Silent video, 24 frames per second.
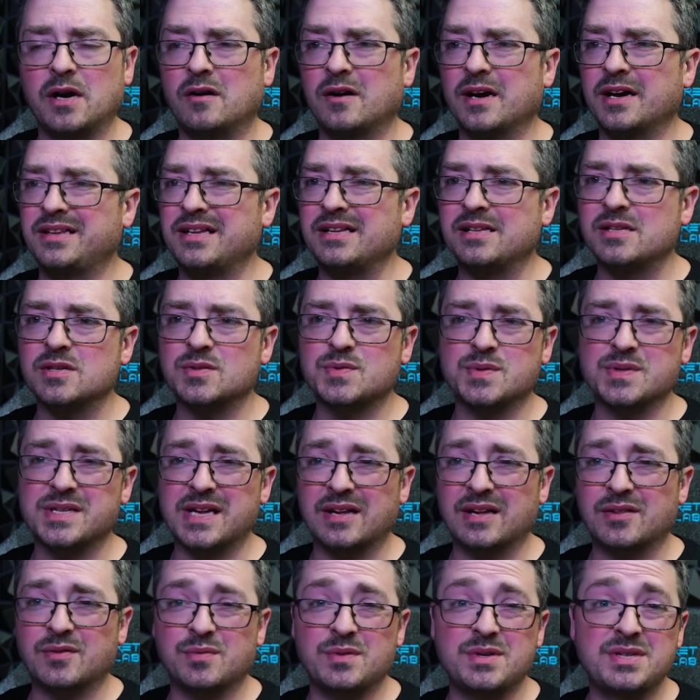I think this was
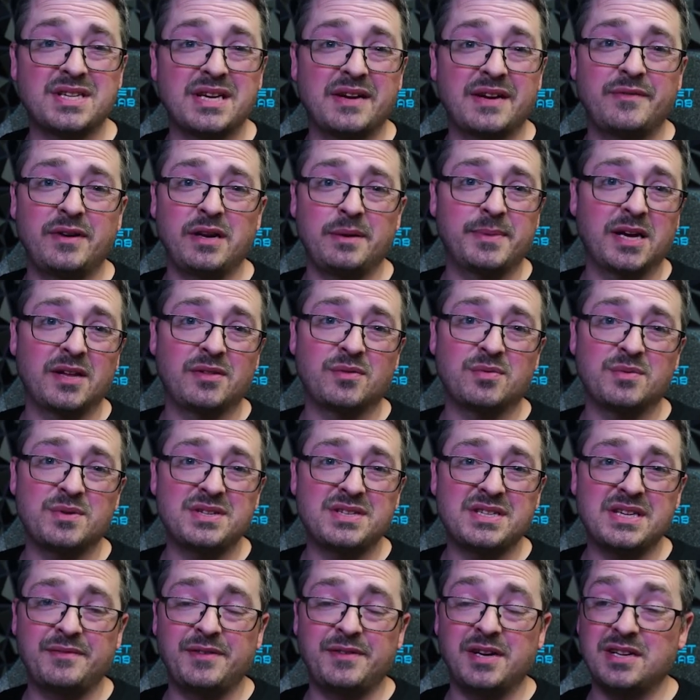like 370 by
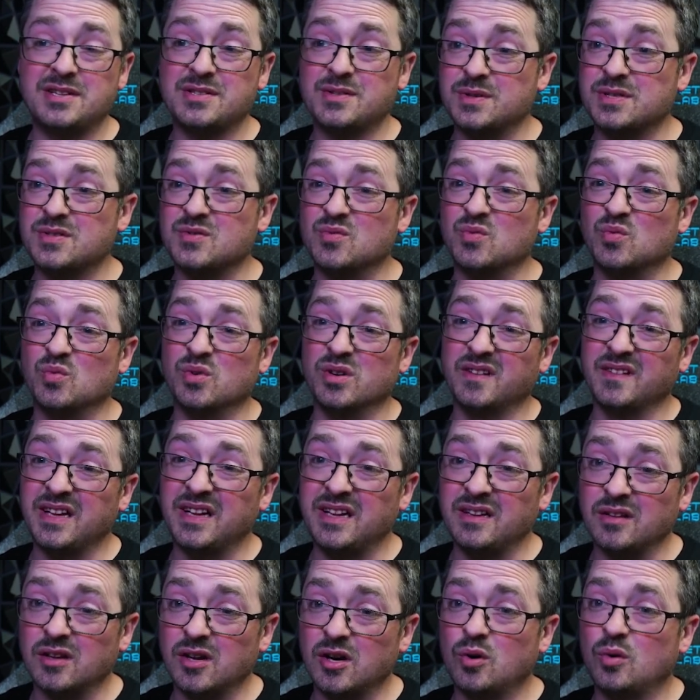370, so it's really
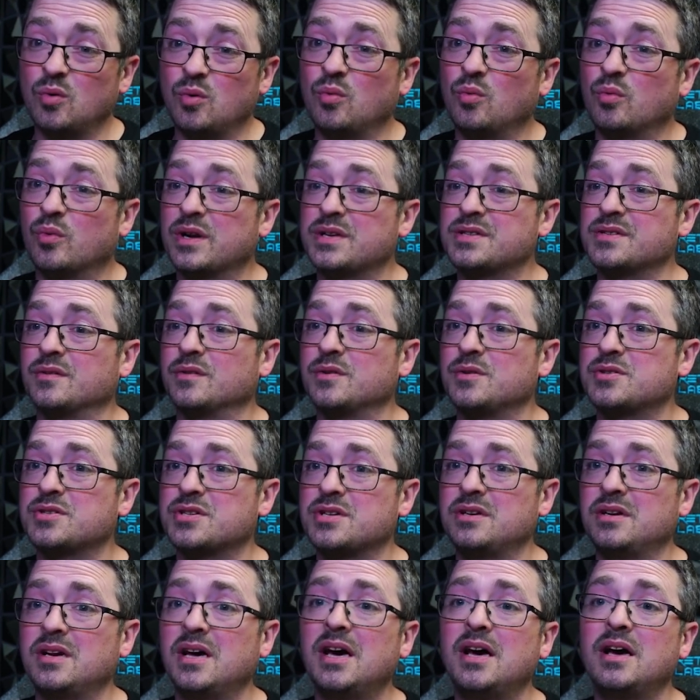low
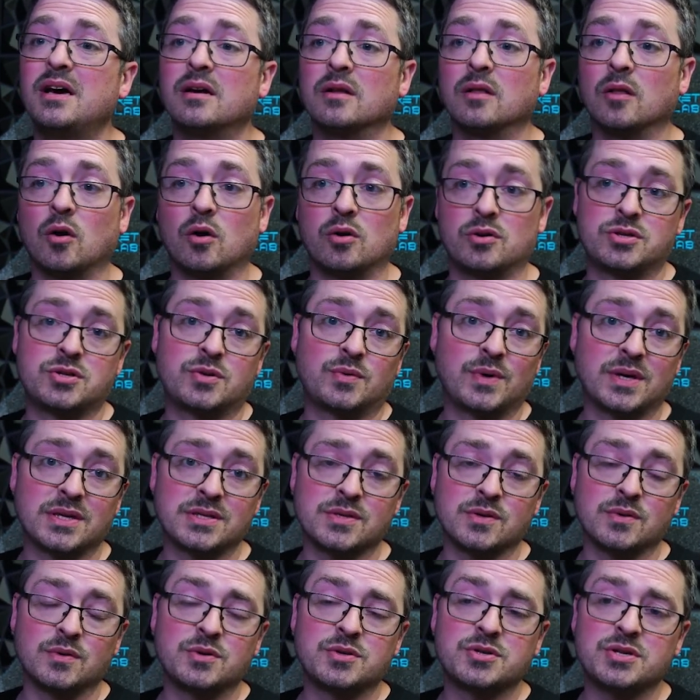resolution. Larger
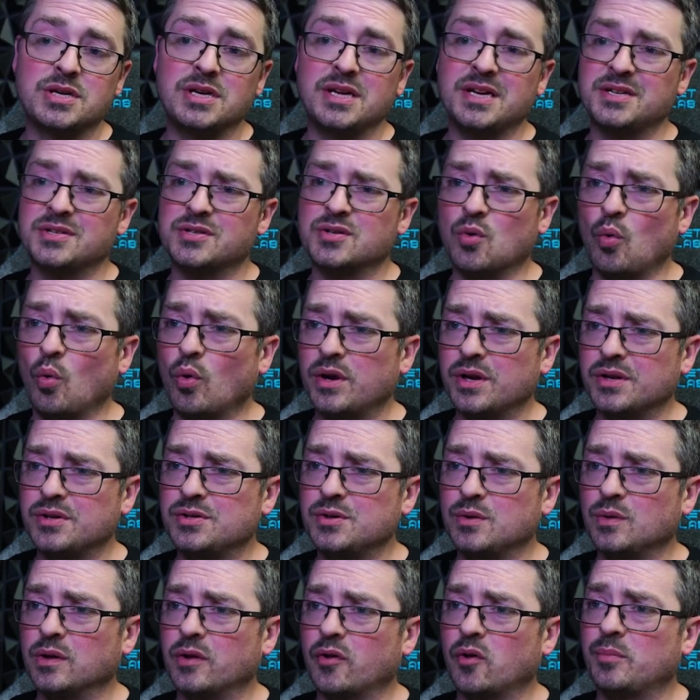resolution is going to
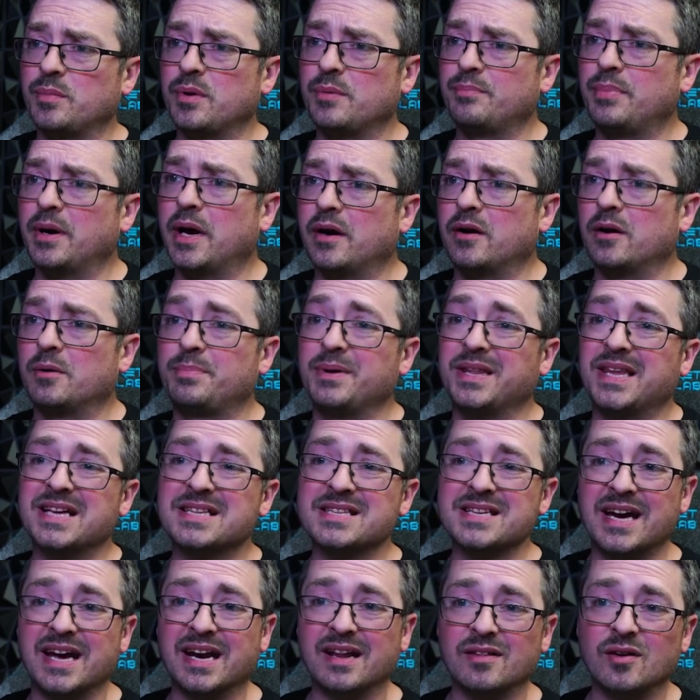do a little bit better, but that's
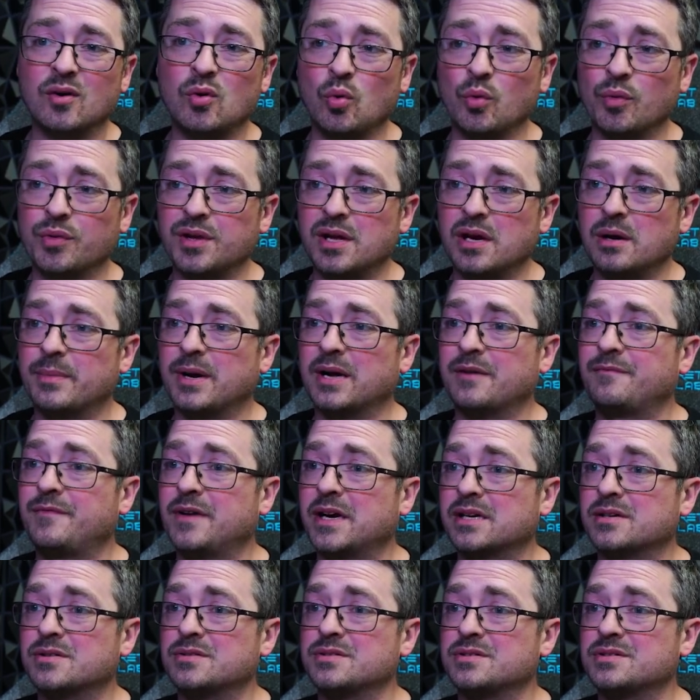kind of the cool thing about
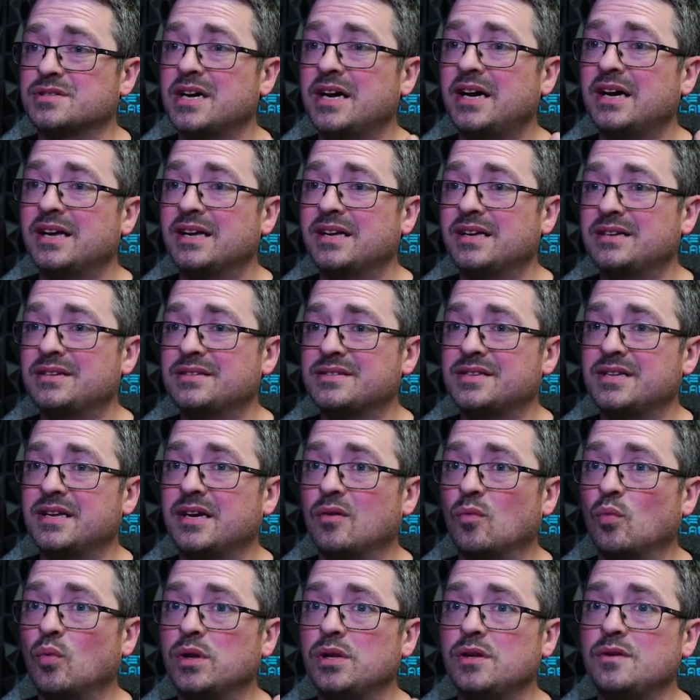vectors, is
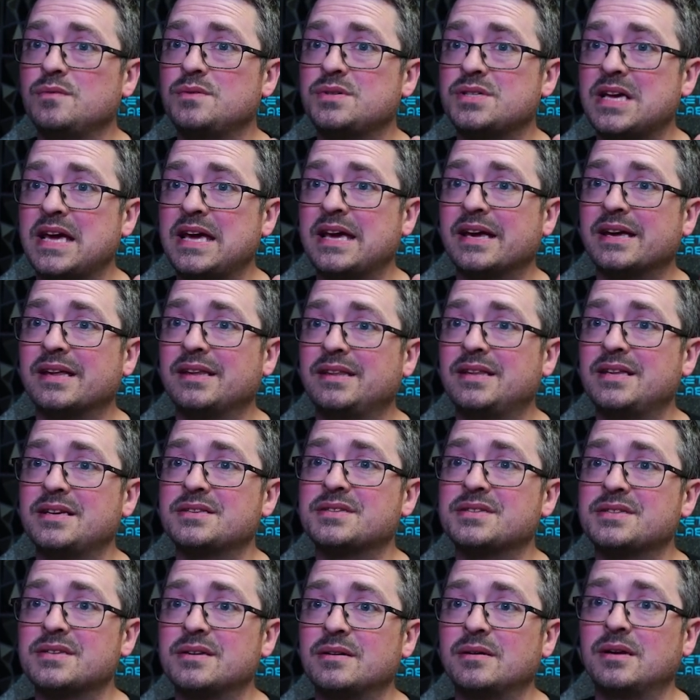that when you take
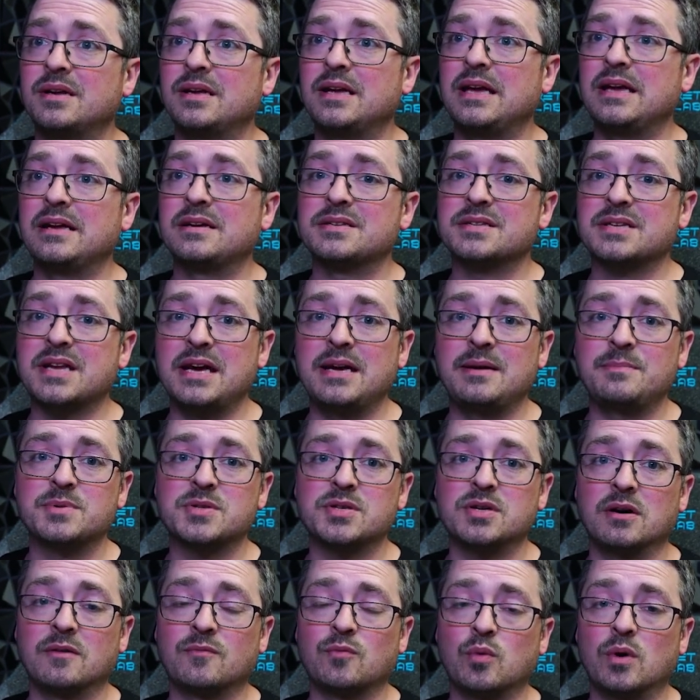this Inkscape
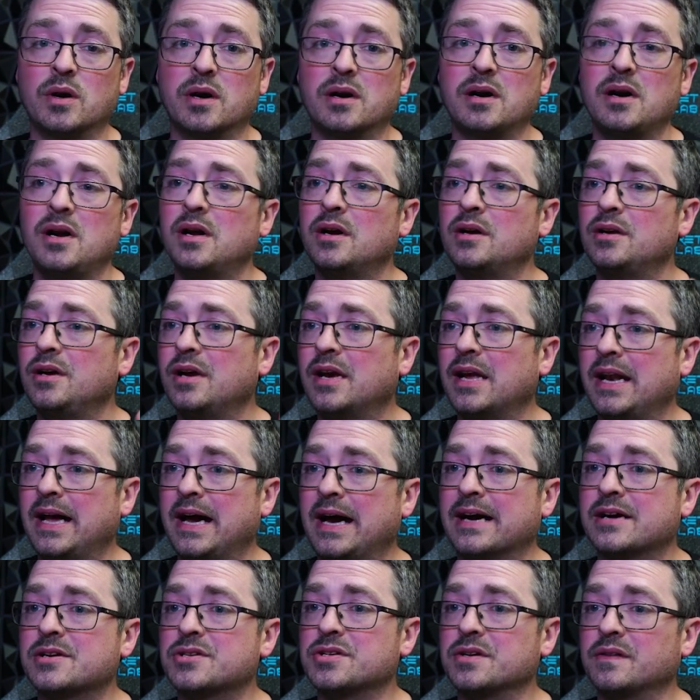software, you can
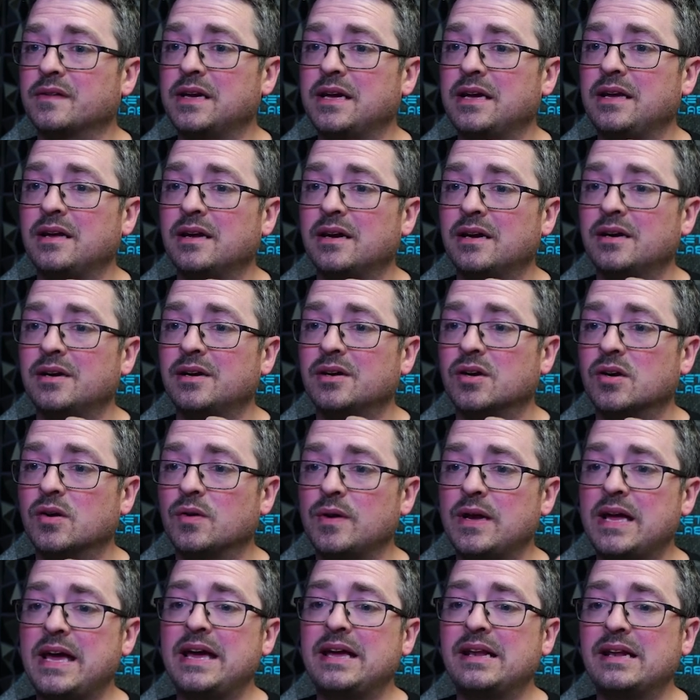actually
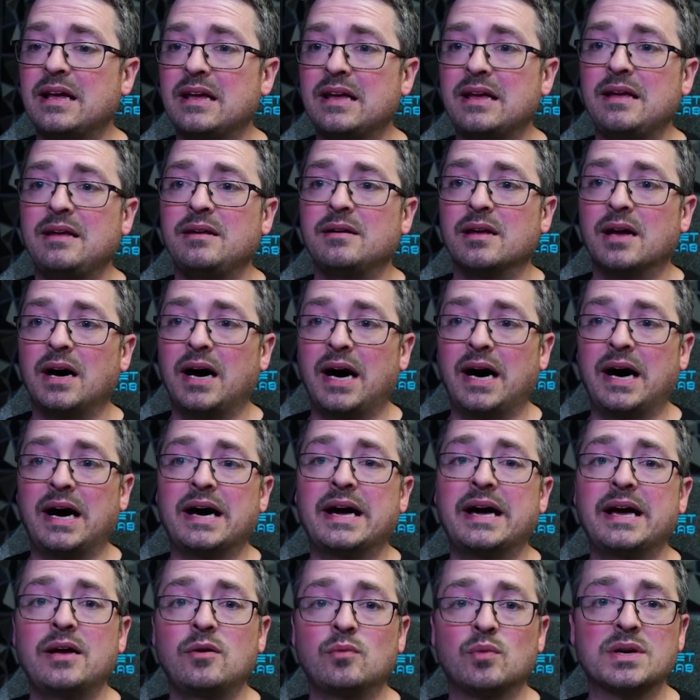create a
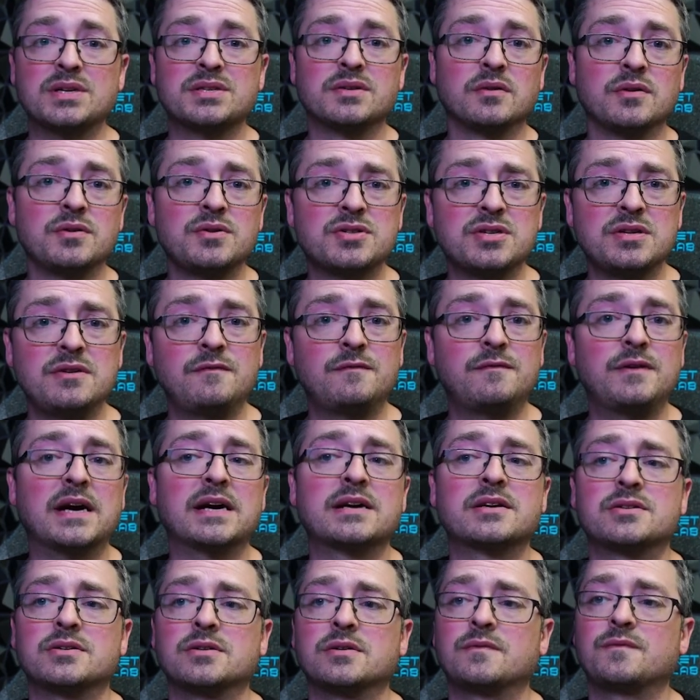high resolution
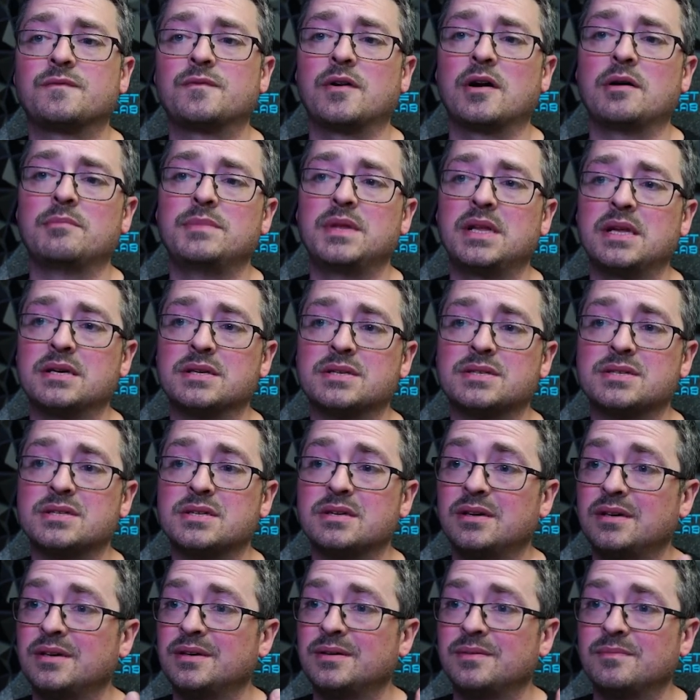vector from this
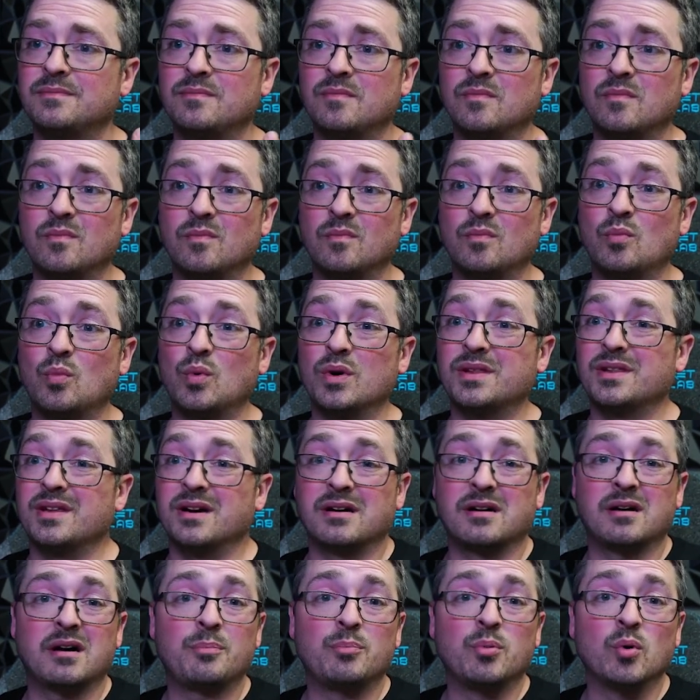with a
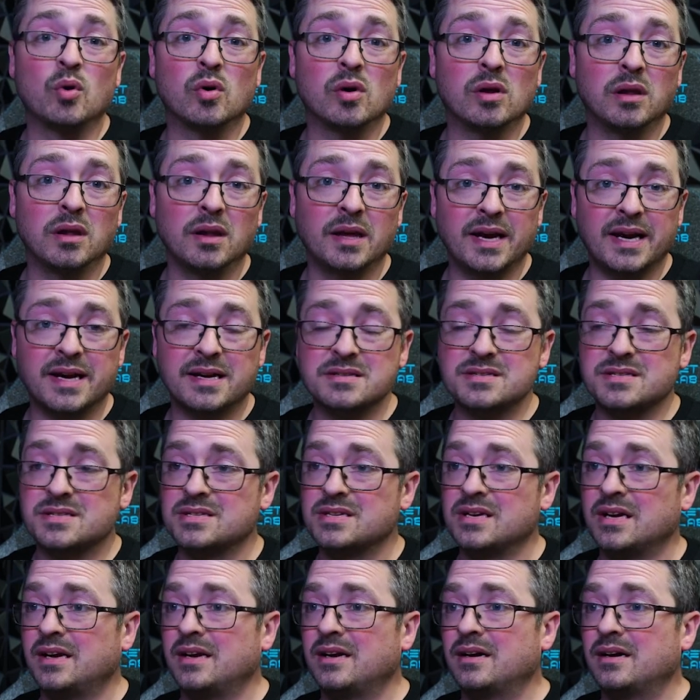couple clicks.